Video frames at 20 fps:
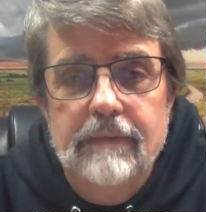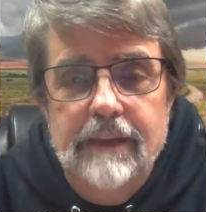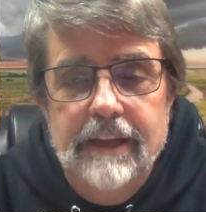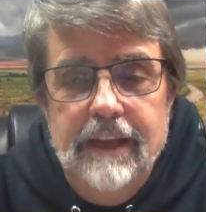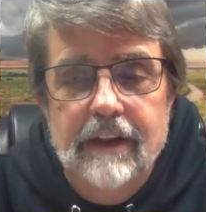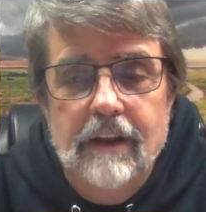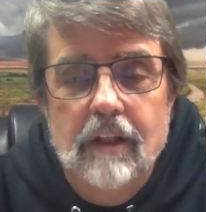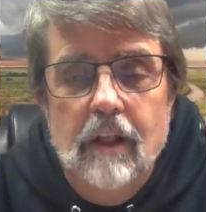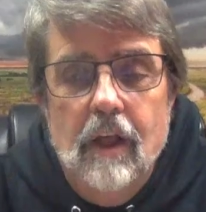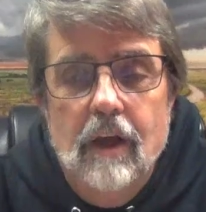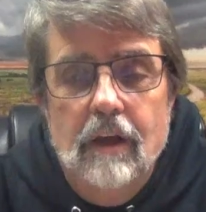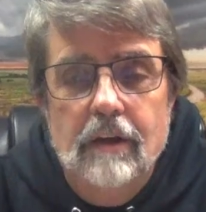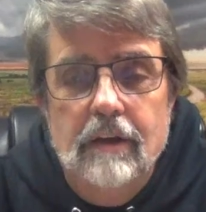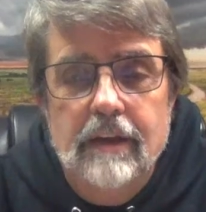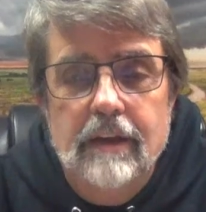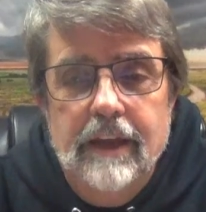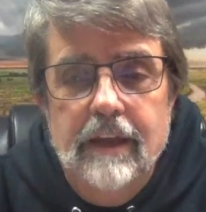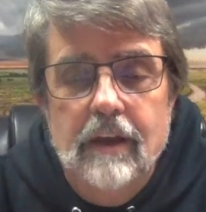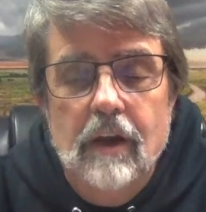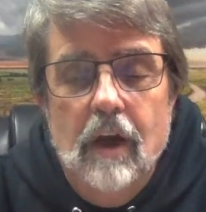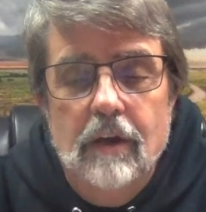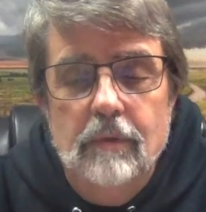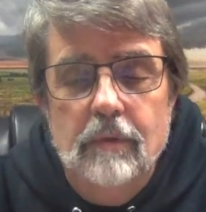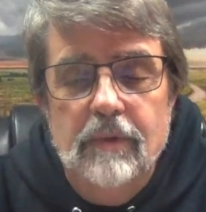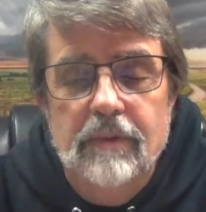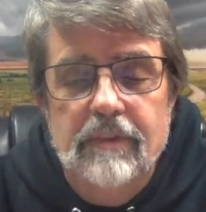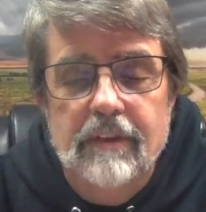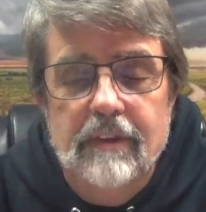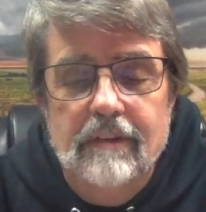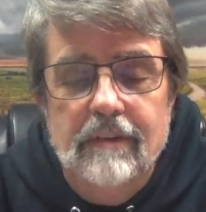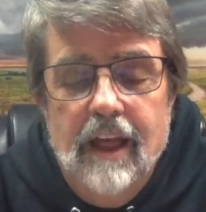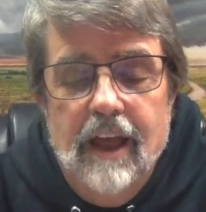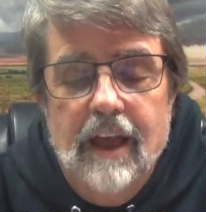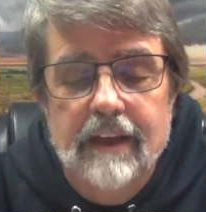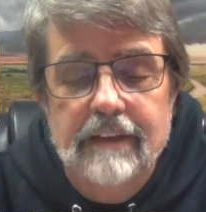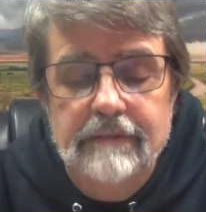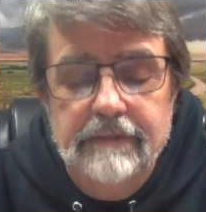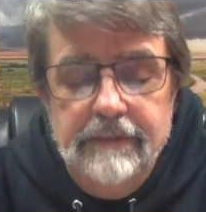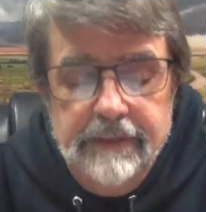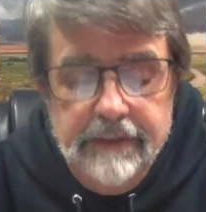get on with their
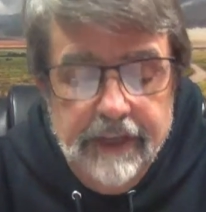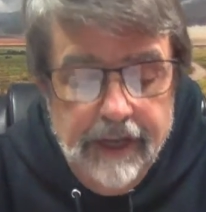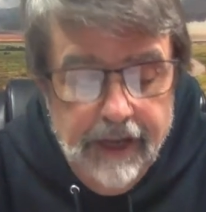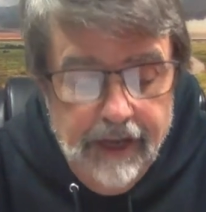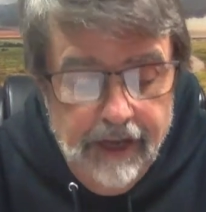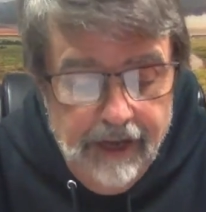lives.